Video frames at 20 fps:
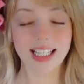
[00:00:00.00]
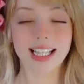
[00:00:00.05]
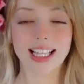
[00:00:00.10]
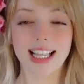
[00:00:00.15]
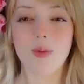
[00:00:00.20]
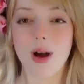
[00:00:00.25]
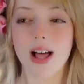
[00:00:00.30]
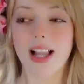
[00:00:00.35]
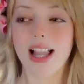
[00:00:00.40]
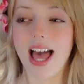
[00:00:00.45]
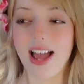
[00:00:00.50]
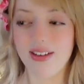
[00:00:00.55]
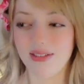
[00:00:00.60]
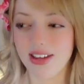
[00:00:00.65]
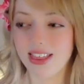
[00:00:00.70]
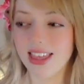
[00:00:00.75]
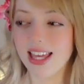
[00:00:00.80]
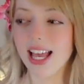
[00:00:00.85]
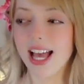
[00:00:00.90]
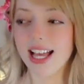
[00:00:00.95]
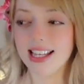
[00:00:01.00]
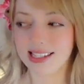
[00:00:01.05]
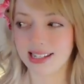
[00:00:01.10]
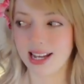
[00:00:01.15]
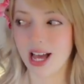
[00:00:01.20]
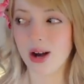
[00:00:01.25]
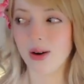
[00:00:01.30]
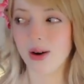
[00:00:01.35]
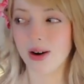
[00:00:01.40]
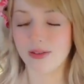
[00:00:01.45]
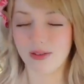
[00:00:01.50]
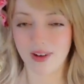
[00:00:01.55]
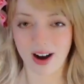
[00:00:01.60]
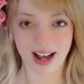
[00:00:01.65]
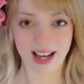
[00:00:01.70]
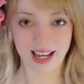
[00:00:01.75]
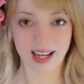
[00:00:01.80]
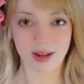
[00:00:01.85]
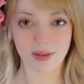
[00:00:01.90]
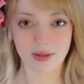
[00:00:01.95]
And as you know
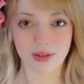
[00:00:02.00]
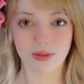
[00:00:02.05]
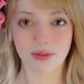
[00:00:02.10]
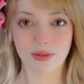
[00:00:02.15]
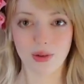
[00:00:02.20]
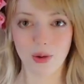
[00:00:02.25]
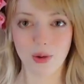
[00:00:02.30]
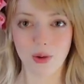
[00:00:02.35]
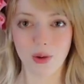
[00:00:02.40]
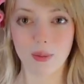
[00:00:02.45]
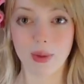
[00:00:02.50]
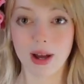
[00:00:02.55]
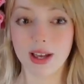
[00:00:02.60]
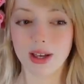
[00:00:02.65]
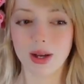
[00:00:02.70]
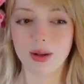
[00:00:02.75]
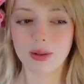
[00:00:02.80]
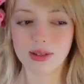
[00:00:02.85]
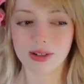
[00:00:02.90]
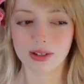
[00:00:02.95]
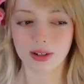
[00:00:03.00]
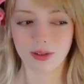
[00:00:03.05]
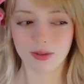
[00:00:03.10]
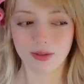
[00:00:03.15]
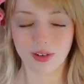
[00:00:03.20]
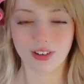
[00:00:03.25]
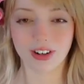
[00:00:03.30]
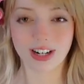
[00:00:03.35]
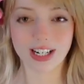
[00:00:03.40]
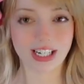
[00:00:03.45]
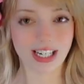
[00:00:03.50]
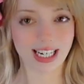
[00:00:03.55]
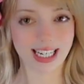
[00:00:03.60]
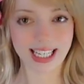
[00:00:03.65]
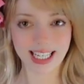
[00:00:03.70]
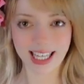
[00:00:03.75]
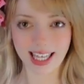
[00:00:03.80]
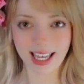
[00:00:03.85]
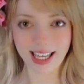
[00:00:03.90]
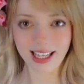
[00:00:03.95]
that I made this channel to help
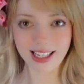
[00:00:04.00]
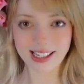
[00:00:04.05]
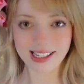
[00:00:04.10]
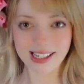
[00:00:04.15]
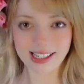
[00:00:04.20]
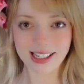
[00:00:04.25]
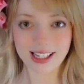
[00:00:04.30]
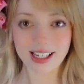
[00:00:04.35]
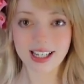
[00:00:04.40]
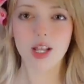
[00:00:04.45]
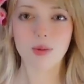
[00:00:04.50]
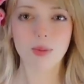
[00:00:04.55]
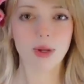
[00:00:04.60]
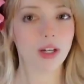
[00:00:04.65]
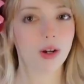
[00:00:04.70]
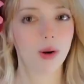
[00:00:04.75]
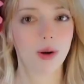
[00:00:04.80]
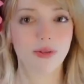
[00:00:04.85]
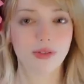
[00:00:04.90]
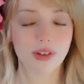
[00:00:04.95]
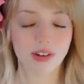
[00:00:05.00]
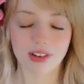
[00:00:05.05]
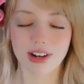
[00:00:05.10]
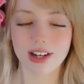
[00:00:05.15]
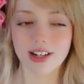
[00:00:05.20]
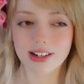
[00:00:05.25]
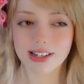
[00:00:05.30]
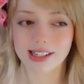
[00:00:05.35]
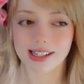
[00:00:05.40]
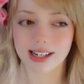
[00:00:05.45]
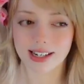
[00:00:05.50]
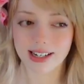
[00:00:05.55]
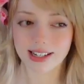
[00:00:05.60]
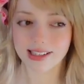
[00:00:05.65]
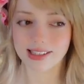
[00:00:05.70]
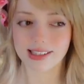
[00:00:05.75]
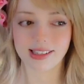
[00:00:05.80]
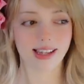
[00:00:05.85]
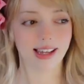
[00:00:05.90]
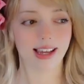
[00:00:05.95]
you in selecting the best
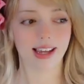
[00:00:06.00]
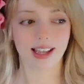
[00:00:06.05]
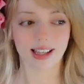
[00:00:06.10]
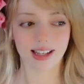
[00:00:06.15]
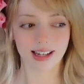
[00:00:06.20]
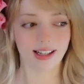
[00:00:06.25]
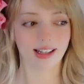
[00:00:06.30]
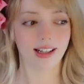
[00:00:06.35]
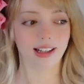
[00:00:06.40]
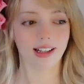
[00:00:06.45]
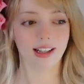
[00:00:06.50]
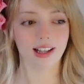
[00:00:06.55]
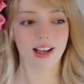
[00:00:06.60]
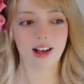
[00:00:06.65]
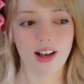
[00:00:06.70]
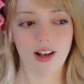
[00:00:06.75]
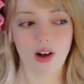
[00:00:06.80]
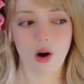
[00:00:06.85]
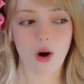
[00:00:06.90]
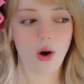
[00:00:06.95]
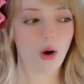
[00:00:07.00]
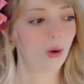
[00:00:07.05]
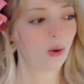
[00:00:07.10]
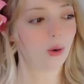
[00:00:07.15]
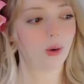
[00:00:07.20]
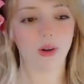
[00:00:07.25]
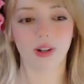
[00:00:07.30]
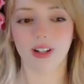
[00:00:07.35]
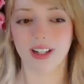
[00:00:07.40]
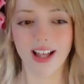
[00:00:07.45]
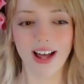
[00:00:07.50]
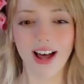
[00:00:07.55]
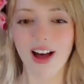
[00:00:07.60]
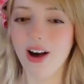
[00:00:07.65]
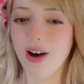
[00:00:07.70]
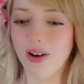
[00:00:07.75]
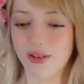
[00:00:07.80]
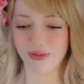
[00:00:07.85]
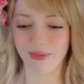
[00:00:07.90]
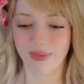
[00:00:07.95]
bikini or lingerie for
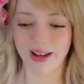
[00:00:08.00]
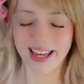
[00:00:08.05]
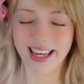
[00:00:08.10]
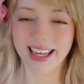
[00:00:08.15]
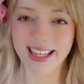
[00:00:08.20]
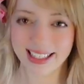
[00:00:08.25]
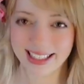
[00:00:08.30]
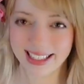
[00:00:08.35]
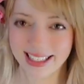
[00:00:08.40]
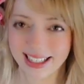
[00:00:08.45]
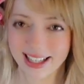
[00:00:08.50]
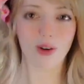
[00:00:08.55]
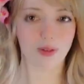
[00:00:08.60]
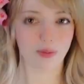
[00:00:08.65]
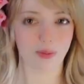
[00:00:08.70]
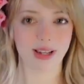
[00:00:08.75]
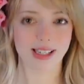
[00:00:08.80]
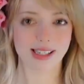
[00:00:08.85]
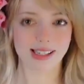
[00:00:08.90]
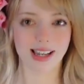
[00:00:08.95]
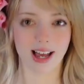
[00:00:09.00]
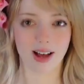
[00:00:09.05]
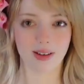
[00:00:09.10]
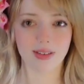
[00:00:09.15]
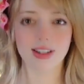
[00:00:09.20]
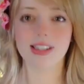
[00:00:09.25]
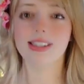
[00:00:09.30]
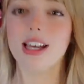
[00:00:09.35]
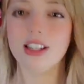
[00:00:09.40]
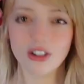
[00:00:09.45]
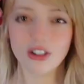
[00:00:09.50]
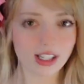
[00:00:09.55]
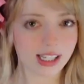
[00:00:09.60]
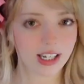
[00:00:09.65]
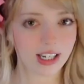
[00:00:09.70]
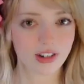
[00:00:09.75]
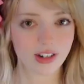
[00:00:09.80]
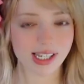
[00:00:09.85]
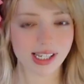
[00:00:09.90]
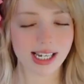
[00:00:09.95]
you or for your
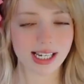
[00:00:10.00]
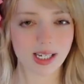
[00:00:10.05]
partner.